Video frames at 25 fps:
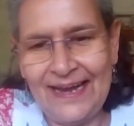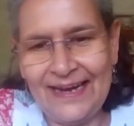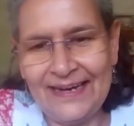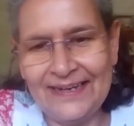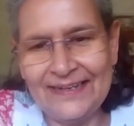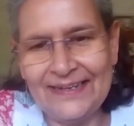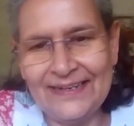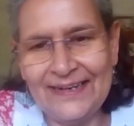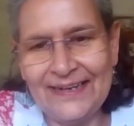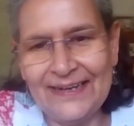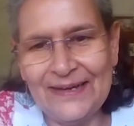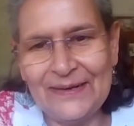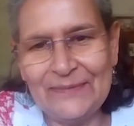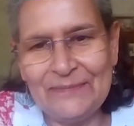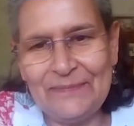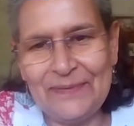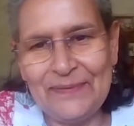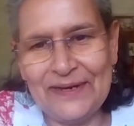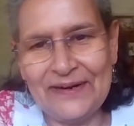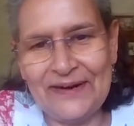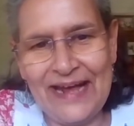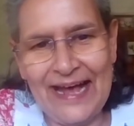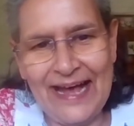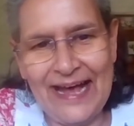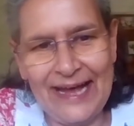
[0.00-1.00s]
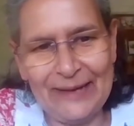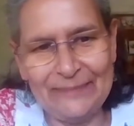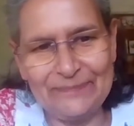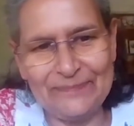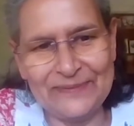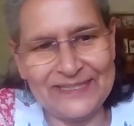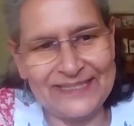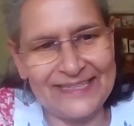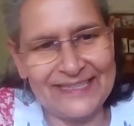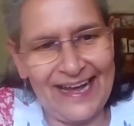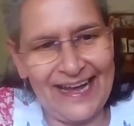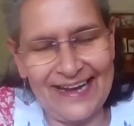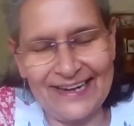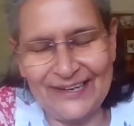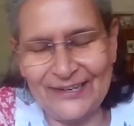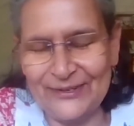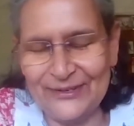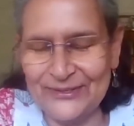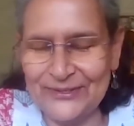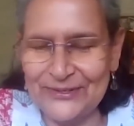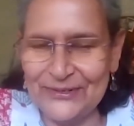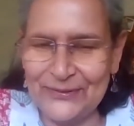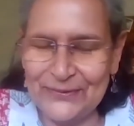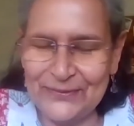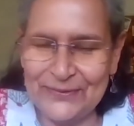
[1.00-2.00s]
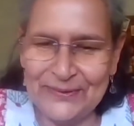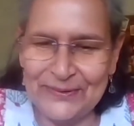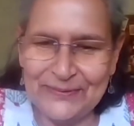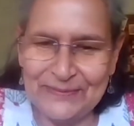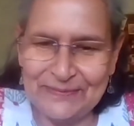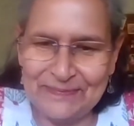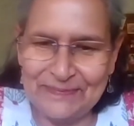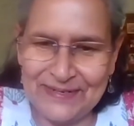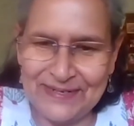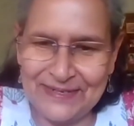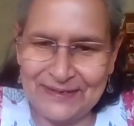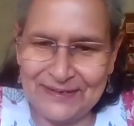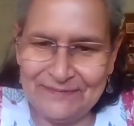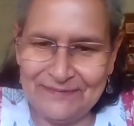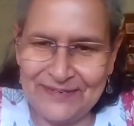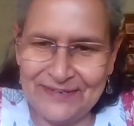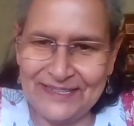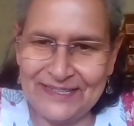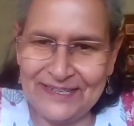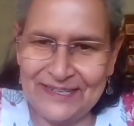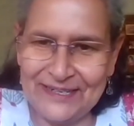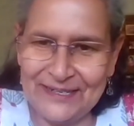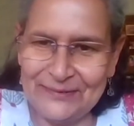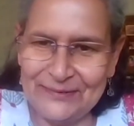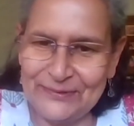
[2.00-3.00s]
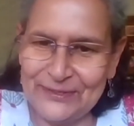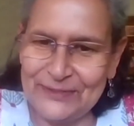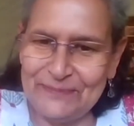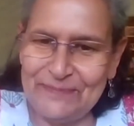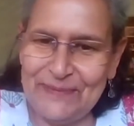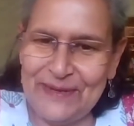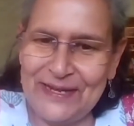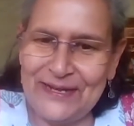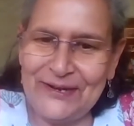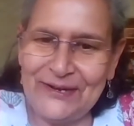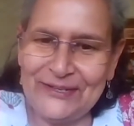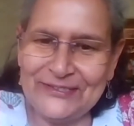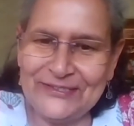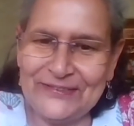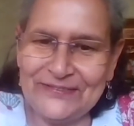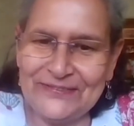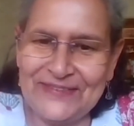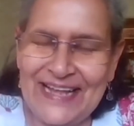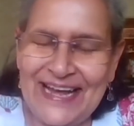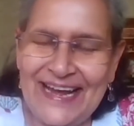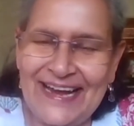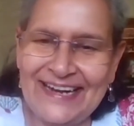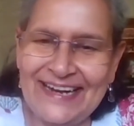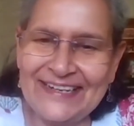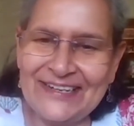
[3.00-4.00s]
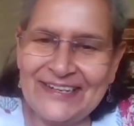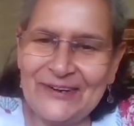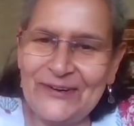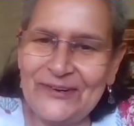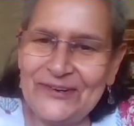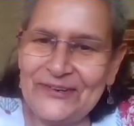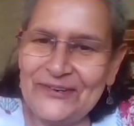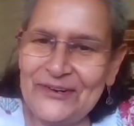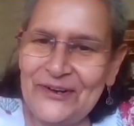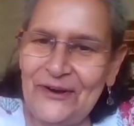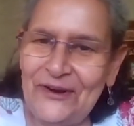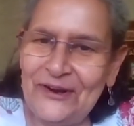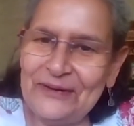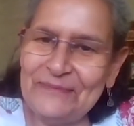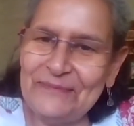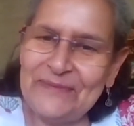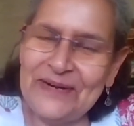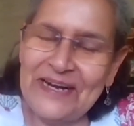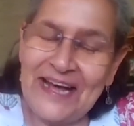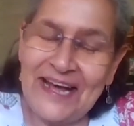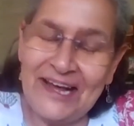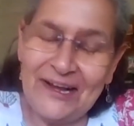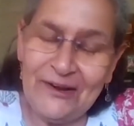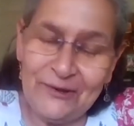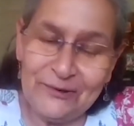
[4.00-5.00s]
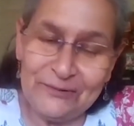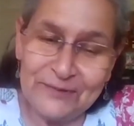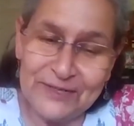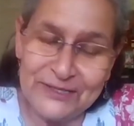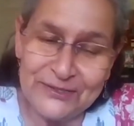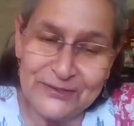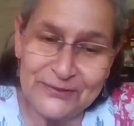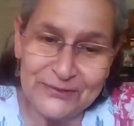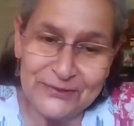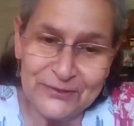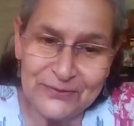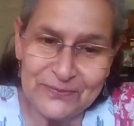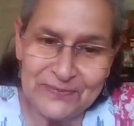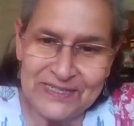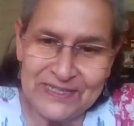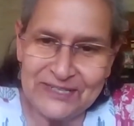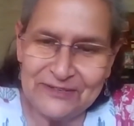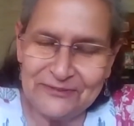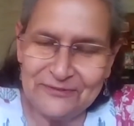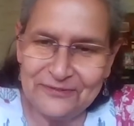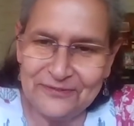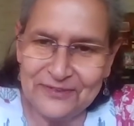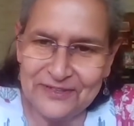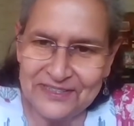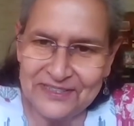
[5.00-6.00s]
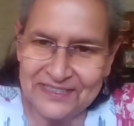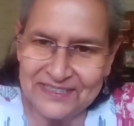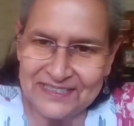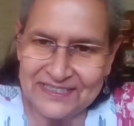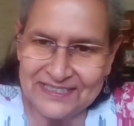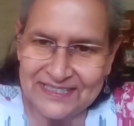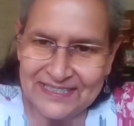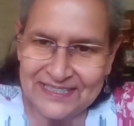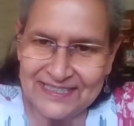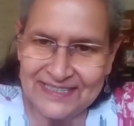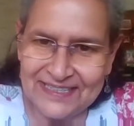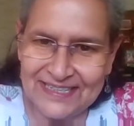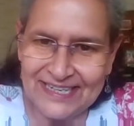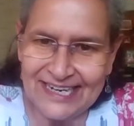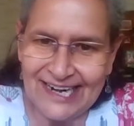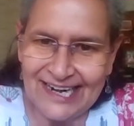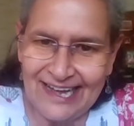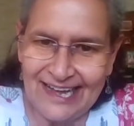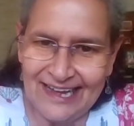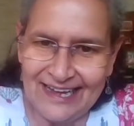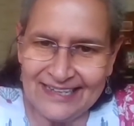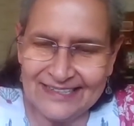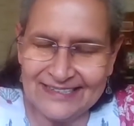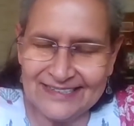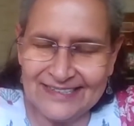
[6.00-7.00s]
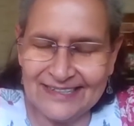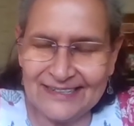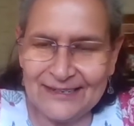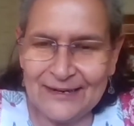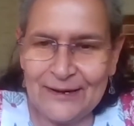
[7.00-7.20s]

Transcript: And perhaps, I don't know whether it was because of that or not, but I always used to be the first in the class.